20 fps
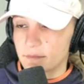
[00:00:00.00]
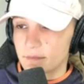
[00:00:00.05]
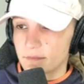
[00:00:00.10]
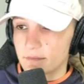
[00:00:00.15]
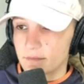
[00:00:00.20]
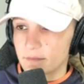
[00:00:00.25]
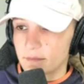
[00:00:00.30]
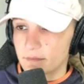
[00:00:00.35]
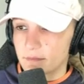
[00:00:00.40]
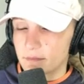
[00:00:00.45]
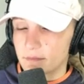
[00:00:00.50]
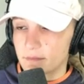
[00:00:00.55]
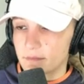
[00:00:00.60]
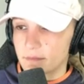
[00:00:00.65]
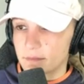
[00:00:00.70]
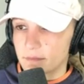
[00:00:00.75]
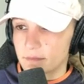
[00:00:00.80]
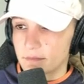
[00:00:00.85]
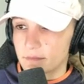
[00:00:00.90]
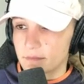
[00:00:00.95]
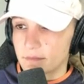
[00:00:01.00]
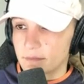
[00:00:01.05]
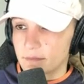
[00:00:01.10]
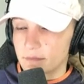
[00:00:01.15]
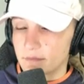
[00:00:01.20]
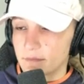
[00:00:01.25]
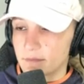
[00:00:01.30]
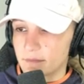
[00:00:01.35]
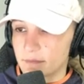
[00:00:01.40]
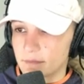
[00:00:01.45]

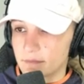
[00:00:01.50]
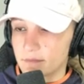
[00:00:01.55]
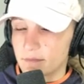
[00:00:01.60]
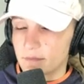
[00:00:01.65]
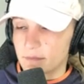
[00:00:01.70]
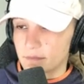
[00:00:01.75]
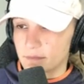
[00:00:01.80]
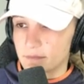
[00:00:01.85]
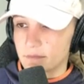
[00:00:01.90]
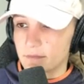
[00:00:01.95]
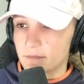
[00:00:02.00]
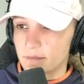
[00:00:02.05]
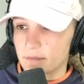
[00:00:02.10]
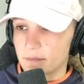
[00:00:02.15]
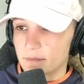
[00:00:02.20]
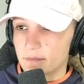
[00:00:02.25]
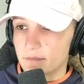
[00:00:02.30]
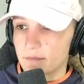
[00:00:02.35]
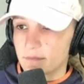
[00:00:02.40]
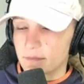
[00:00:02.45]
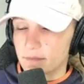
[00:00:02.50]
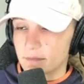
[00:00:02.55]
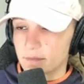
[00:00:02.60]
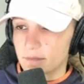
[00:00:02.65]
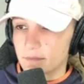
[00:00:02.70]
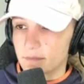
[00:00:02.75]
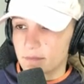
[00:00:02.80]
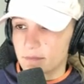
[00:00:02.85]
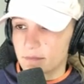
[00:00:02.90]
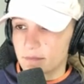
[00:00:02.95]

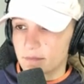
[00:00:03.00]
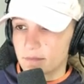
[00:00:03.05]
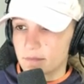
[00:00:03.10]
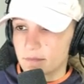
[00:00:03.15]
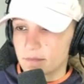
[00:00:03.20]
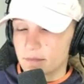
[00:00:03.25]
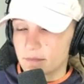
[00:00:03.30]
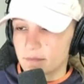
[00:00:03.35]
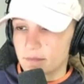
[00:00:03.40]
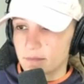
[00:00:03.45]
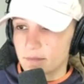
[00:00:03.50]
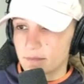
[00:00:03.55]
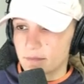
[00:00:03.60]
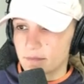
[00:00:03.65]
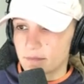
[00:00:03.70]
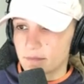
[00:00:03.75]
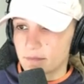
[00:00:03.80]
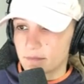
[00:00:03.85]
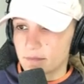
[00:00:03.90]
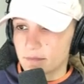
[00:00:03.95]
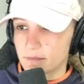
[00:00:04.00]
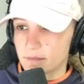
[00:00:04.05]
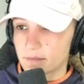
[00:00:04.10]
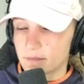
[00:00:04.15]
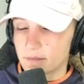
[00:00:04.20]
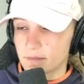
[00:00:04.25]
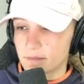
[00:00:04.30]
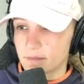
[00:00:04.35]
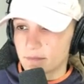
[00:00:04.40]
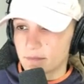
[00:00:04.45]

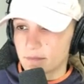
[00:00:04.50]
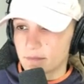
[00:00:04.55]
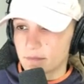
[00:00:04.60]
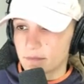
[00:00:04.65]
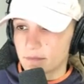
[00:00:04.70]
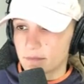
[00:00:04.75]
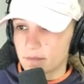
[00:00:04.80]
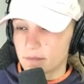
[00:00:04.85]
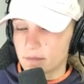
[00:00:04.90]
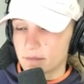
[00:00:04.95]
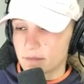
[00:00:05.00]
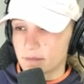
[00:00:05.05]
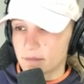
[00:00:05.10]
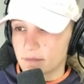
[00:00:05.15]
No words are spoken by the person on screen.